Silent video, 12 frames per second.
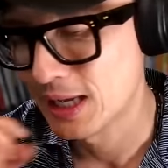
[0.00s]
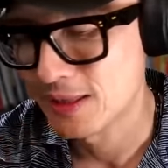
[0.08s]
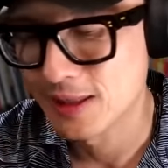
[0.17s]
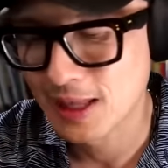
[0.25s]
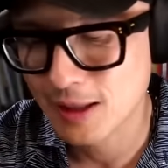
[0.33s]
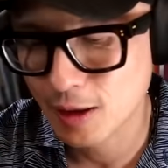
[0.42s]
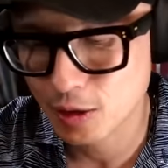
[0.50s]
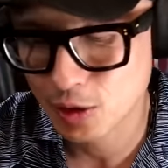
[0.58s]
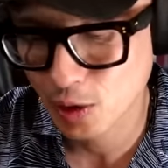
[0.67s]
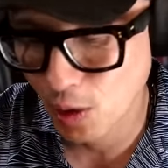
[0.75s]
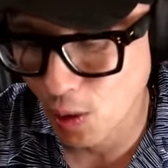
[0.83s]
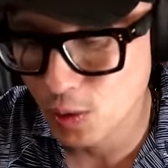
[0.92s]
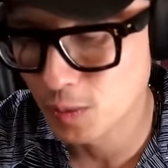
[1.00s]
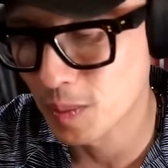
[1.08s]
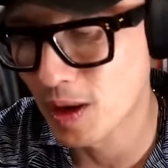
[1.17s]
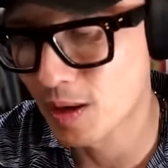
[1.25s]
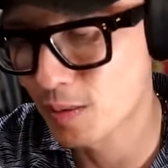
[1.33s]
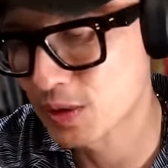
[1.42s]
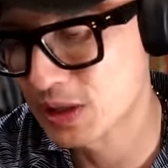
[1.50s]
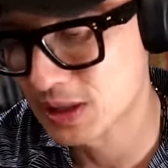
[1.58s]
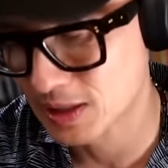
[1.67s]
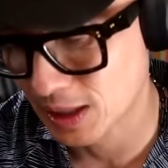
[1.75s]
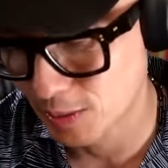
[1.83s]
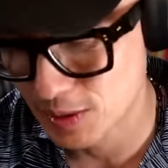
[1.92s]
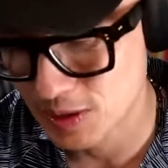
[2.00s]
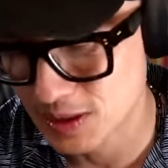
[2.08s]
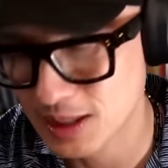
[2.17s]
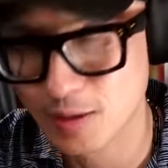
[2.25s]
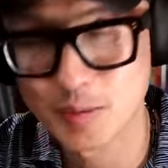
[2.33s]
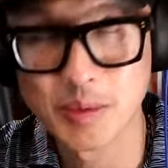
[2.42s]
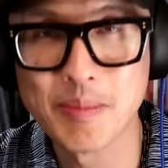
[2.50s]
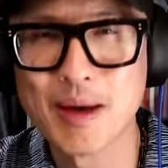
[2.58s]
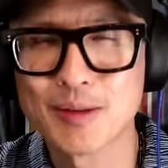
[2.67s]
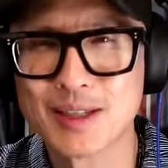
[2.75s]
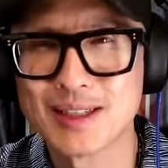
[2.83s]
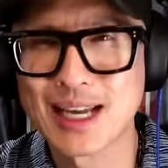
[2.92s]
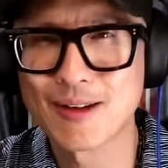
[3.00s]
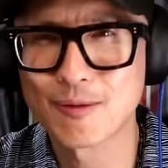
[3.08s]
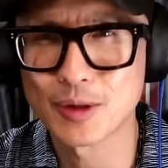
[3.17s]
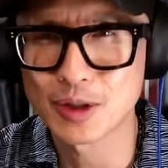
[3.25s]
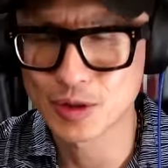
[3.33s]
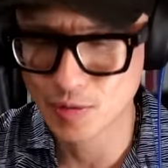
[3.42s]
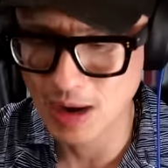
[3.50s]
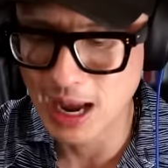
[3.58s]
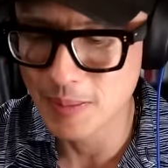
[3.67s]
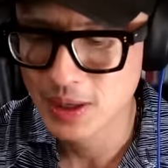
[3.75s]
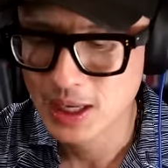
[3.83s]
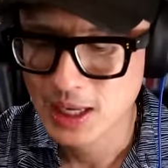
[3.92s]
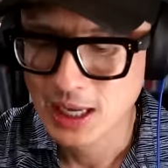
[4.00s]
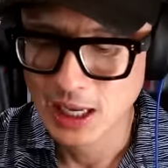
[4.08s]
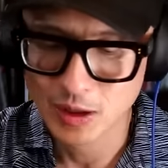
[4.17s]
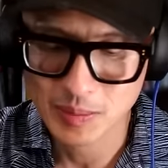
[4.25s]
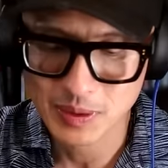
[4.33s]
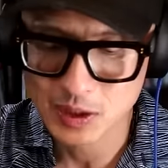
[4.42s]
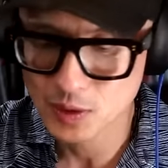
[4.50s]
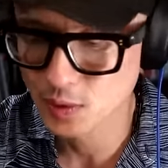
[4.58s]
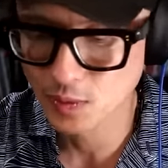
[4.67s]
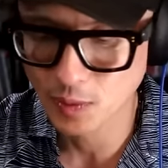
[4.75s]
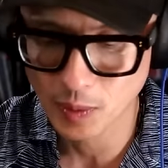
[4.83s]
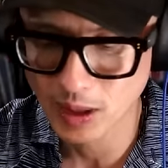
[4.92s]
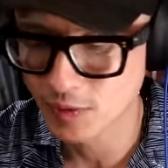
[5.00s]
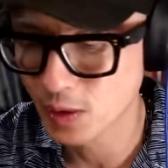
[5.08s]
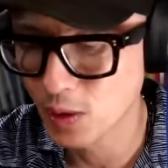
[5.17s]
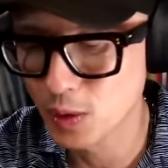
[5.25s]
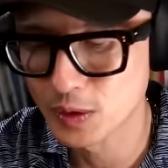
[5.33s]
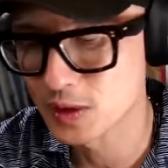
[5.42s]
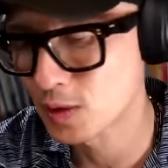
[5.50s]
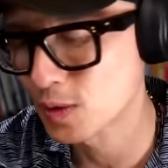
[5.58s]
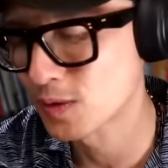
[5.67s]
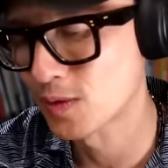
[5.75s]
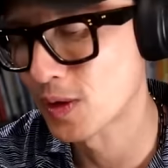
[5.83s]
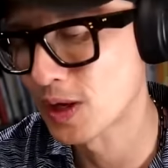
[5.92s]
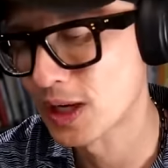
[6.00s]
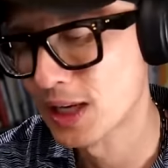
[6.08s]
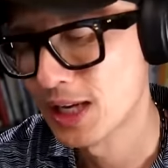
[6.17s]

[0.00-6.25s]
Then there's the gold part, which is like when you said it will be melted down for scrap and it'll be sold for whatever gold is sold for.